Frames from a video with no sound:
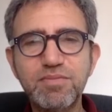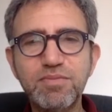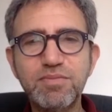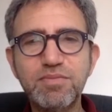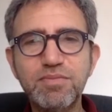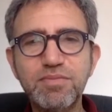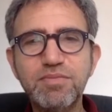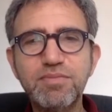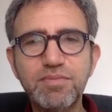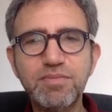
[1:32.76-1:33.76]

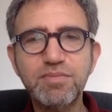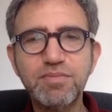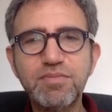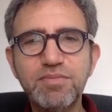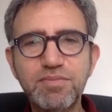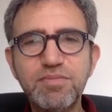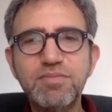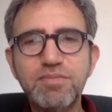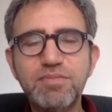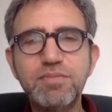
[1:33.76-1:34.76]

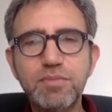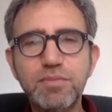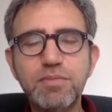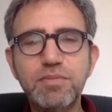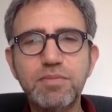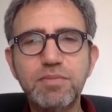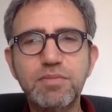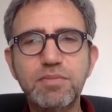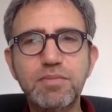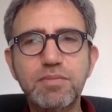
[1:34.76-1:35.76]
(silent)